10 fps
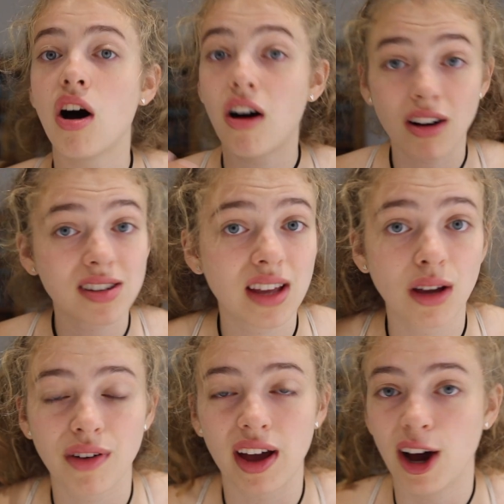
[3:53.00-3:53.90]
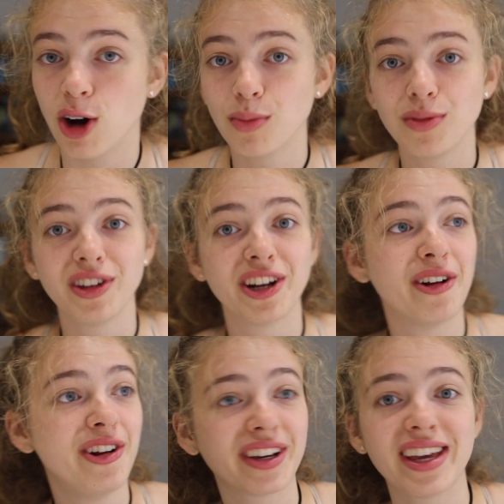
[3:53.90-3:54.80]
asking for help, you know,
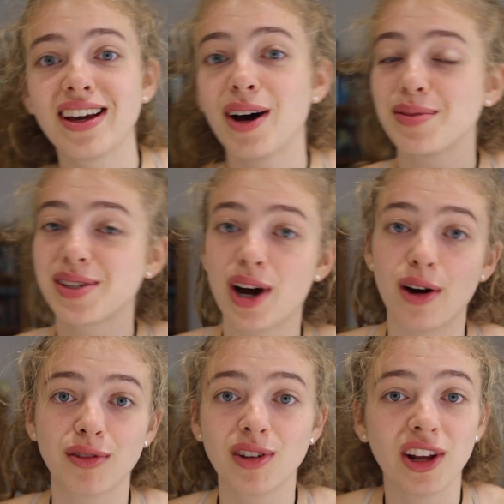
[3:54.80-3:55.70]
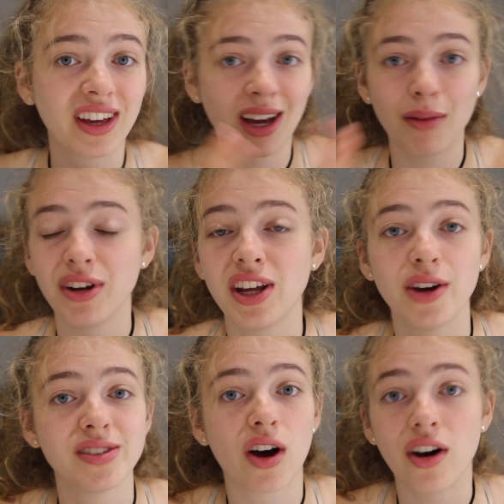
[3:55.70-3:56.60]
looking up stuff, looking up
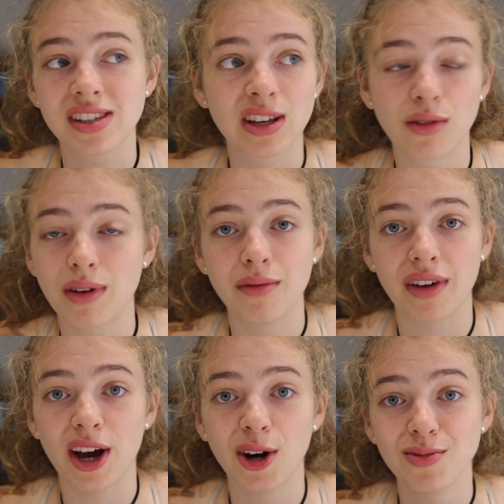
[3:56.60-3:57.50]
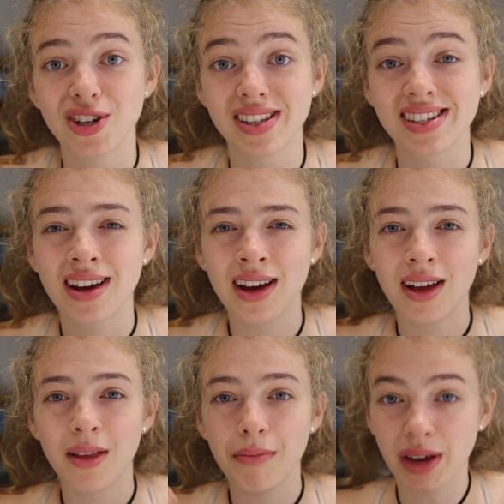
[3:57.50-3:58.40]
videos, asking your friend for help, just
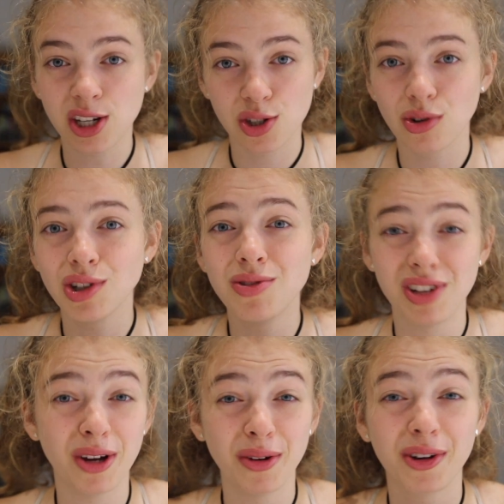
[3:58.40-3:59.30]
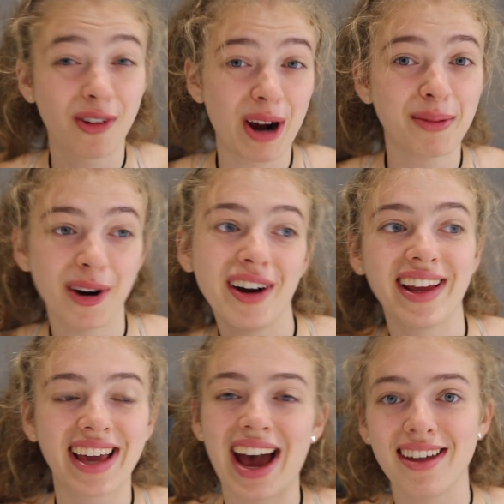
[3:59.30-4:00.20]
make sure you do the groundwork,
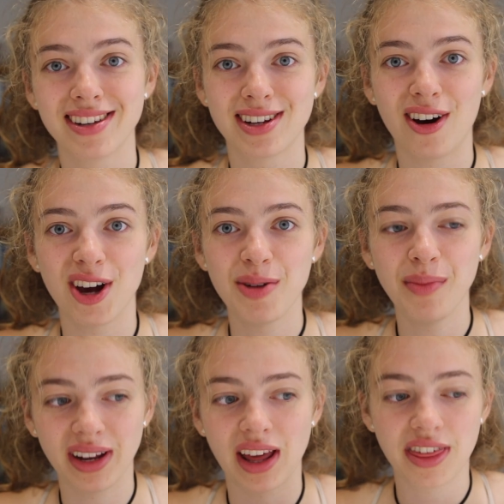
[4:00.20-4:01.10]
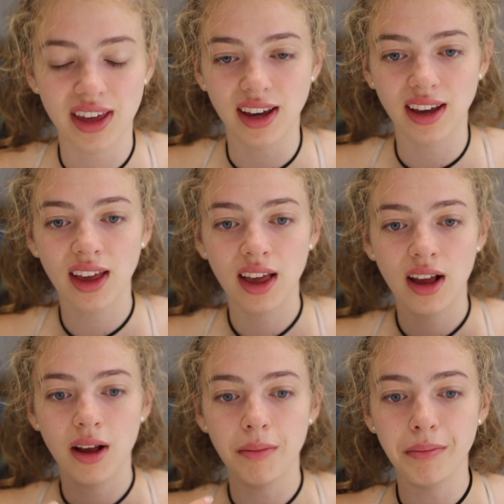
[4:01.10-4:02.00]
like, at the time. And I think
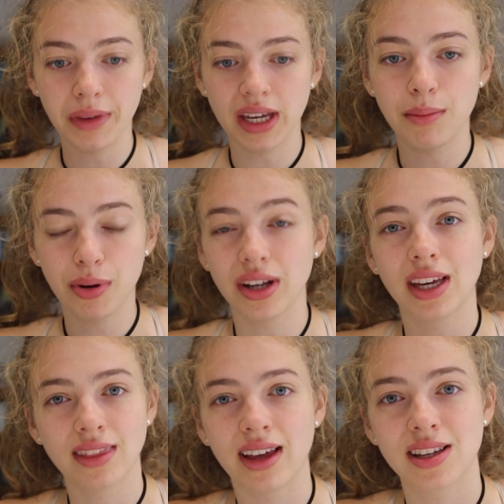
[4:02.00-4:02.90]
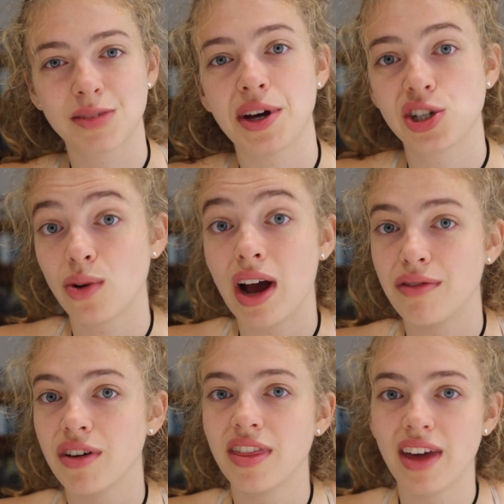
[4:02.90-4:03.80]
me putting in that special
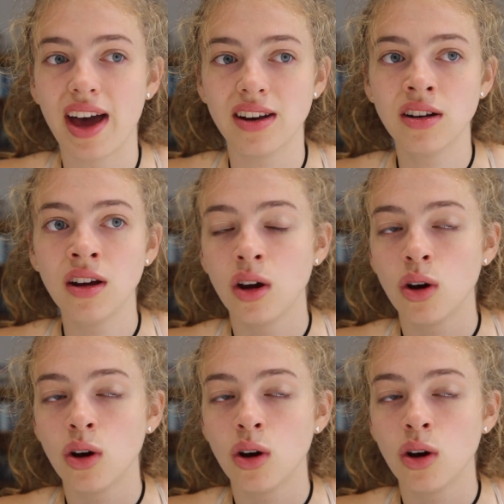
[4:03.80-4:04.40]
effort then